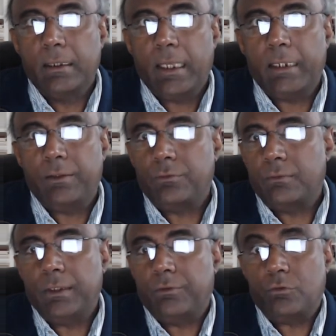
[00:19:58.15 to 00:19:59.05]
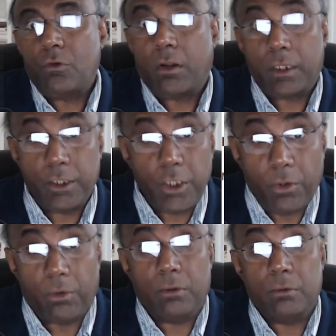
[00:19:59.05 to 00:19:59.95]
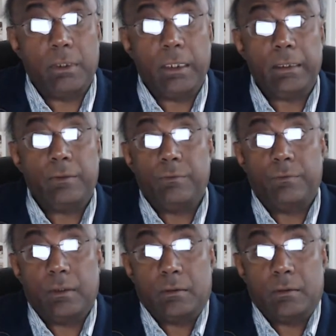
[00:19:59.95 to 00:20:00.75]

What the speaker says: and it's not a cure. It's